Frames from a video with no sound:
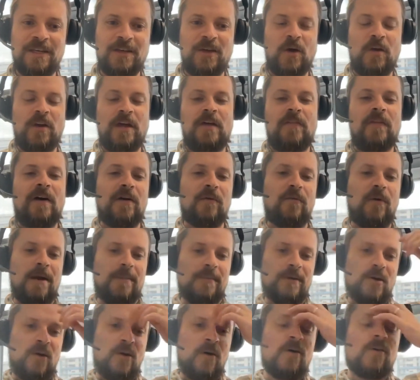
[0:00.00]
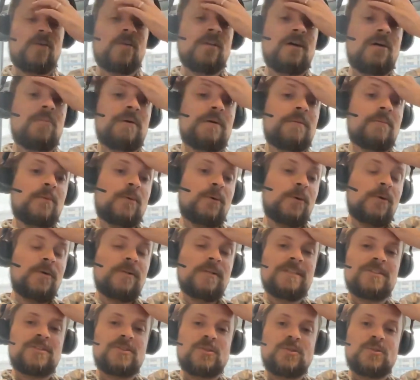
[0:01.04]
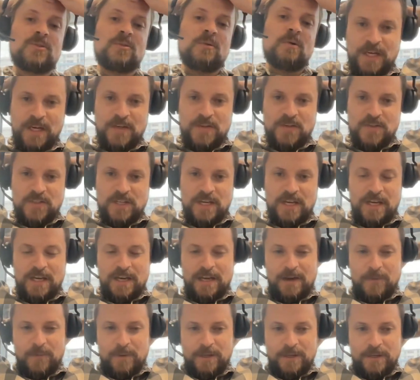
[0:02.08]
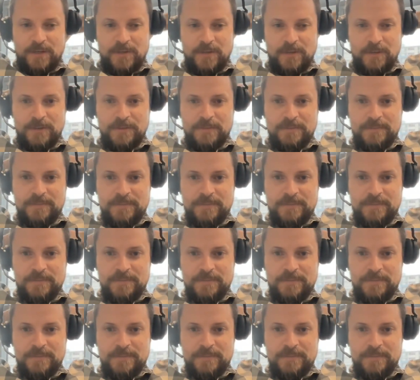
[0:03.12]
to go down that rabbit hole a bit more to understand how we can do it.